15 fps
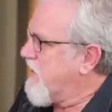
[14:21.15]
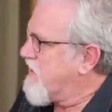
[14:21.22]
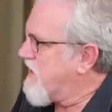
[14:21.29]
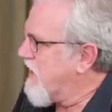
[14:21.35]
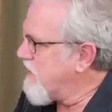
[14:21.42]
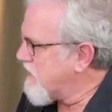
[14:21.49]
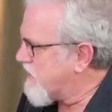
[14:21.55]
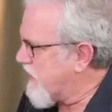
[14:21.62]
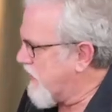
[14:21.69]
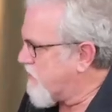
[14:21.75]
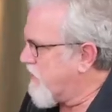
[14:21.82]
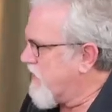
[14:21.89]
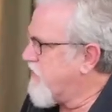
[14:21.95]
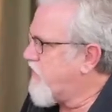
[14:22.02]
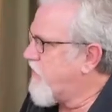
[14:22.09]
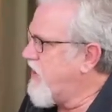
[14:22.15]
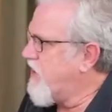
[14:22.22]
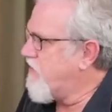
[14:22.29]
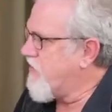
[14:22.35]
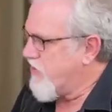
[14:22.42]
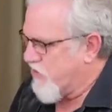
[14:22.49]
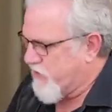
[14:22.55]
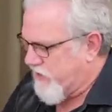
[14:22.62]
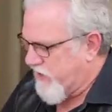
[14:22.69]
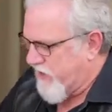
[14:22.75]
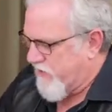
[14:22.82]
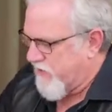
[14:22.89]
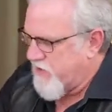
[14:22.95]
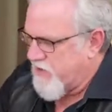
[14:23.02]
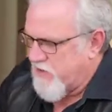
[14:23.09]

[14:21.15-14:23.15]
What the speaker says: the 10th century, 300 years later.